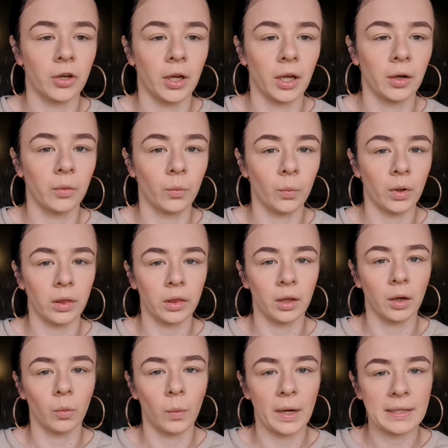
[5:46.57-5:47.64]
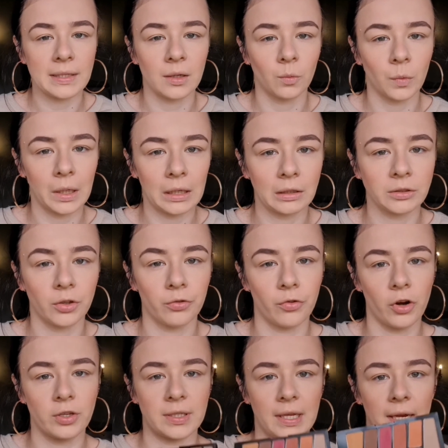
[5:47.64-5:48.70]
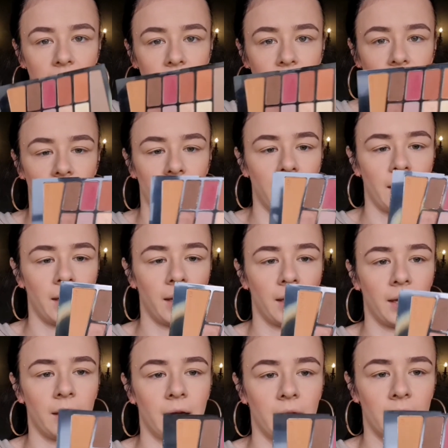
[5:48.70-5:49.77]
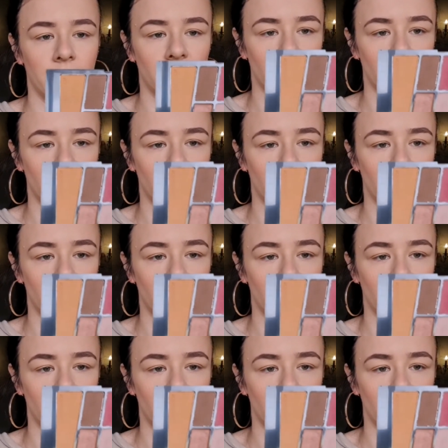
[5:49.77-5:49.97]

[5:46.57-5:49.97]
in with the Wet n Wild Rosé in the Air. It's